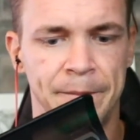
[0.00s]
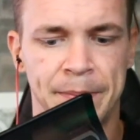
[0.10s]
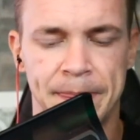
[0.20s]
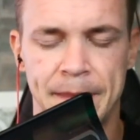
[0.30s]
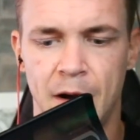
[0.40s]

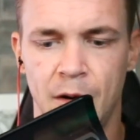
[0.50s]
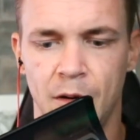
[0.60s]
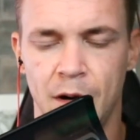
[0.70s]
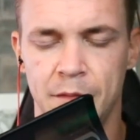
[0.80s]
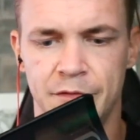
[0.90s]
Now,
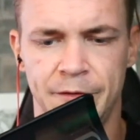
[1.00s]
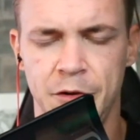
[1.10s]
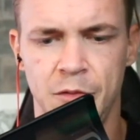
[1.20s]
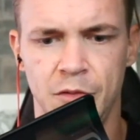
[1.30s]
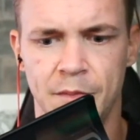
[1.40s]
a
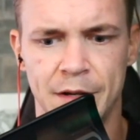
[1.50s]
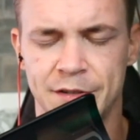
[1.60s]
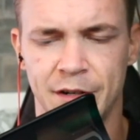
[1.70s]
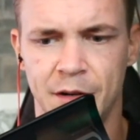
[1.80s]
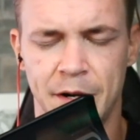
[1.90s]
few months
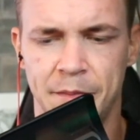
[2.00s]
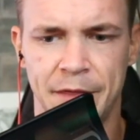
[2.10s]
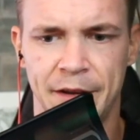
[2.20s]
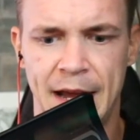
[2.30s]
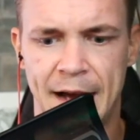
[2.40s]
ago, about a month
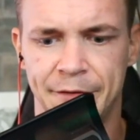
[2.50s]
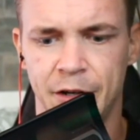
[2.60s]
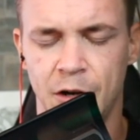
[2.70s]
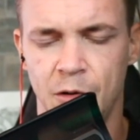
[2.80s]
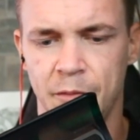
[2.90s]
and a half
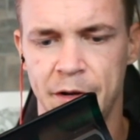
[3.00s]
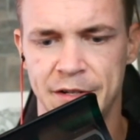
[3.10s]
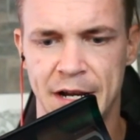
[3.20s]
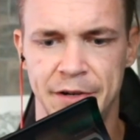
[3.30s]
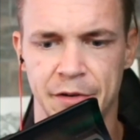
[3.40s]
ago, when we were
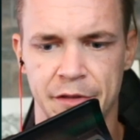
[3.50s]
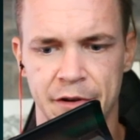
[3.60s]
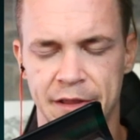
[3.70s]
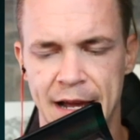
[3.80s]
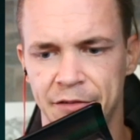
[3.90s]
down near
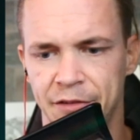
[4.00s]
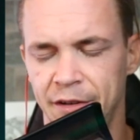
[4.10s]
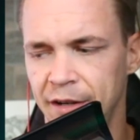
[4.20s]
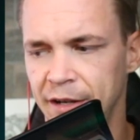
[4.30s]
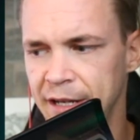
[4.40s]

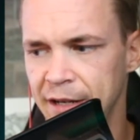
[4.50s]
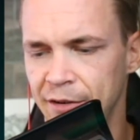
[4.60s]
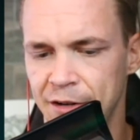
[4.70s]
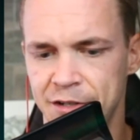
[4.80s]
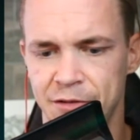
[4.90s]
30,000, and again,
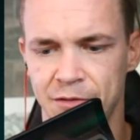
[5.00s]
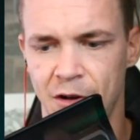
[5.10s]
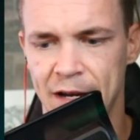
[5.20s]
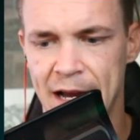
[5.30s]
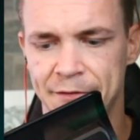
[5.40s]
not too
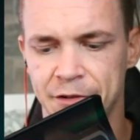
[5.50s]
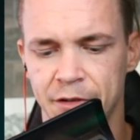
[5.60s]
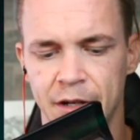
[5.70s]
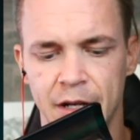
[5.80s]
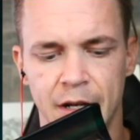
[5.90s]
long after,
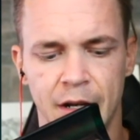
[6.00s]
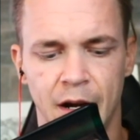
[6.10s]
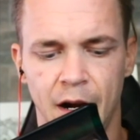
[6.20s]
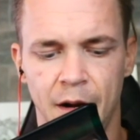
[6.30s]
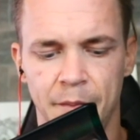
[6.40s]

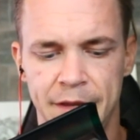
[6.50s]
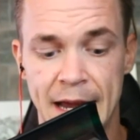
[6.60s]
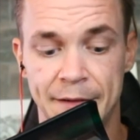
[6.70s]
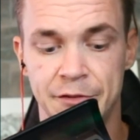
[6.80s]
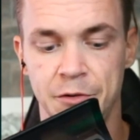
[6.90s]
the
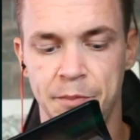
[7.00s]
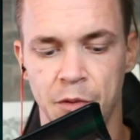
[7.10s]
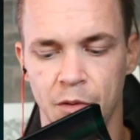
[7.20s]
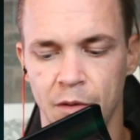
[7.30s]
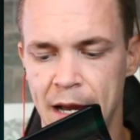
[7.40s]
F2
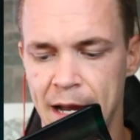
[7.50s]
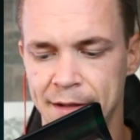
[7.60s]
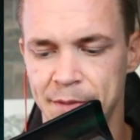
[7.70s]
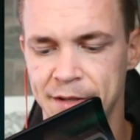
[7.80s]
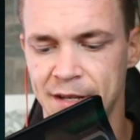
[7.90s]
pool had
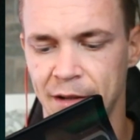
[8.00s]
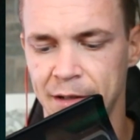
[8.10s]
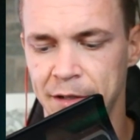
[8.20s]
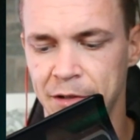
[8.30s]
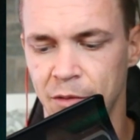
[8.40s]
been selling
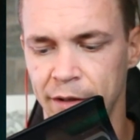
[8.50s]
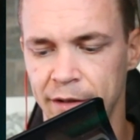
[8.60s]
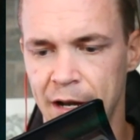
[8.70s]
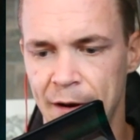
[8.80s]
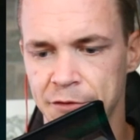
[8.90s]
Bitcoin.
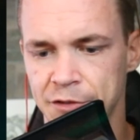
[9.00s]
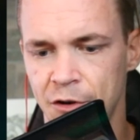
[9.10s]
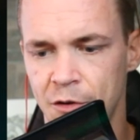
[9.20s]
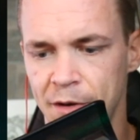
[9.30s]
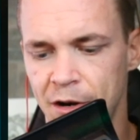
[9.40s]
Now, everyone's like,
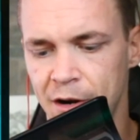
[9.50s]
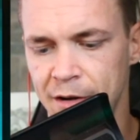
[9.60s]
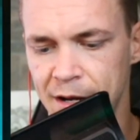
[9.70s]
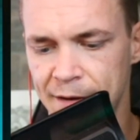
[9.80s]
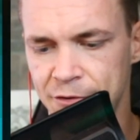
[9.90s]
oh my God, the
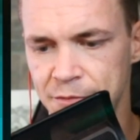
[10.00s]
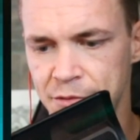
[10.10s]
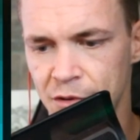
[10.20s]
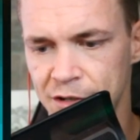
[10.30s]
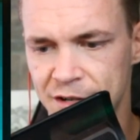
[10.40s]
F2
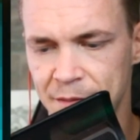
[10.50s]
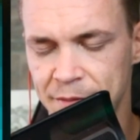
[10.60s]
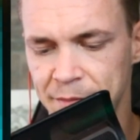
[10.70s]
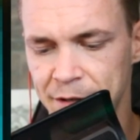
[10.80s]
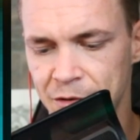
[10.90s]
pool is
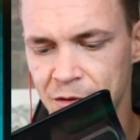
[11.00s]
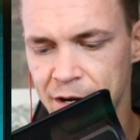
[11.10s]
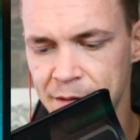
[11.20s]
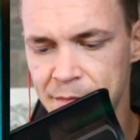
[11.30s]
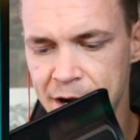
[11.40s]
dumping Bitcoin
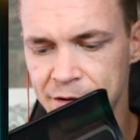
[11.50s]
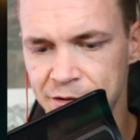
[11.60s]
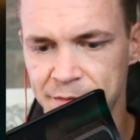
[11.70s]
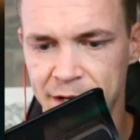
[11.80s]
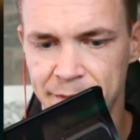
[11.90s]
to miners,
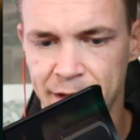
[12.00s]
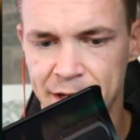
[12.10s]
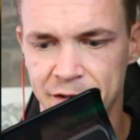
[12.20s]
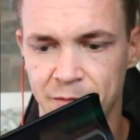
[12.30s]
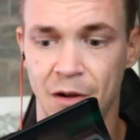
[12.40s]

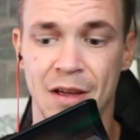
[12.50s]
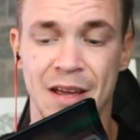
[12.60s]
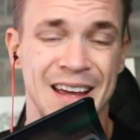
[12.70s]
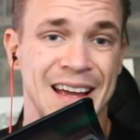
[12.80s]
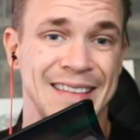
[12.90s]
manipulation. Well,
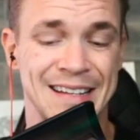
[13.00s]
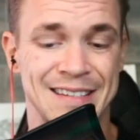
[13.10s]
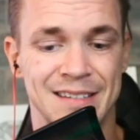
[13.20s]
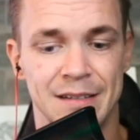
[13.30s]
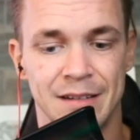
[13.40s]

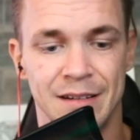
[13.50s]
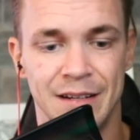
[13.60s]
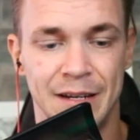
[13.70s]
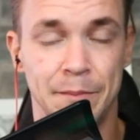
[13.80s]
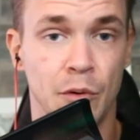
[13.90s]
that's
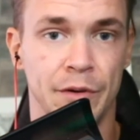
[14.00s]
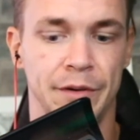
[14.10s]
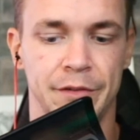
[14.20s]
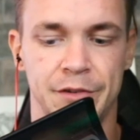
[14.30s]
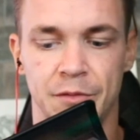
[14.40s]

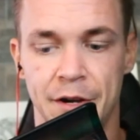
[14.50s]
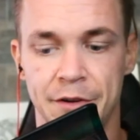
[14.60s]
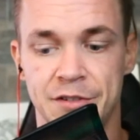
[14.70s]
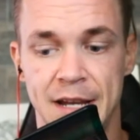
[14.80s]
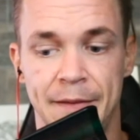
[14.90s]
important to
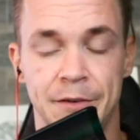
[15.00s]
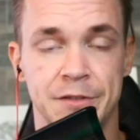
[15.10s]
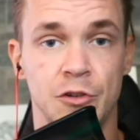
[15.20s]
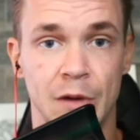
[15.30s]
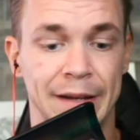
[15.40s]
understand. There's a
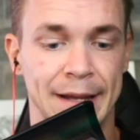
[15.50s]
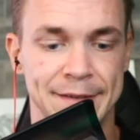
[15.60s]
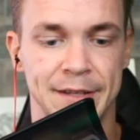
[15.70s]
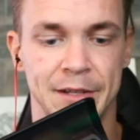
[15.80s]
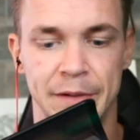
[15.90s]
great
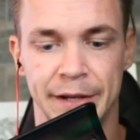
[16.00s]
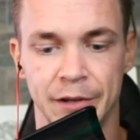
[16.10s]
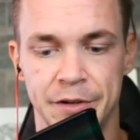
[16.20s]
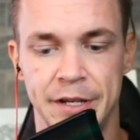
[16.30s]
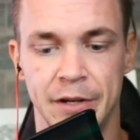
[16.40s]
lesson that we can
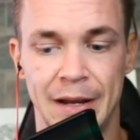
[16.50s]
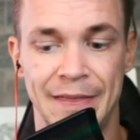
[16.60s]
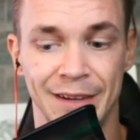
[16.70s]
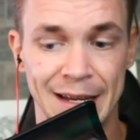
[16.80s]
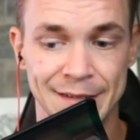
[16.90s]
learn here. And
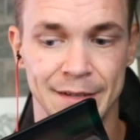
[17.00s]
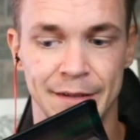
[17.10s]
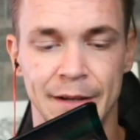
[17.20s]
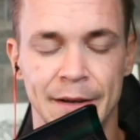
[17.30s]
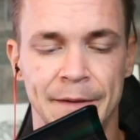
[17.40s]
the lesson
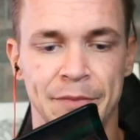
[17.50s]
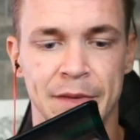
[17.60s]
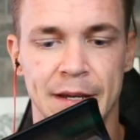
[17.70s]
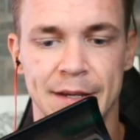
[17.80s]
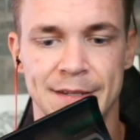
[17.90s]

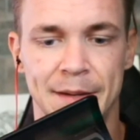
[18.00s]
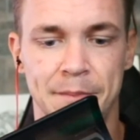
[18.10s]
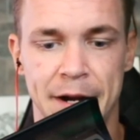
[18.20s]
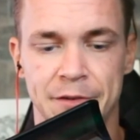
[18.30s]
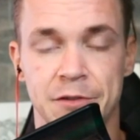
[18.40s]
is that
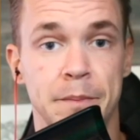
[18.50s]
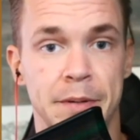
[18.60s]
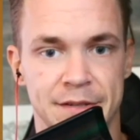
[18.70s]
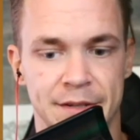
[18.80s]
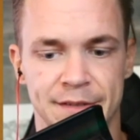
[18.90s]
miners are a
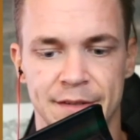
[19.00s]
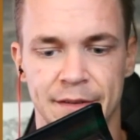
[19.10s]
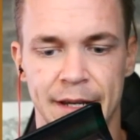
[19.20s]
business. They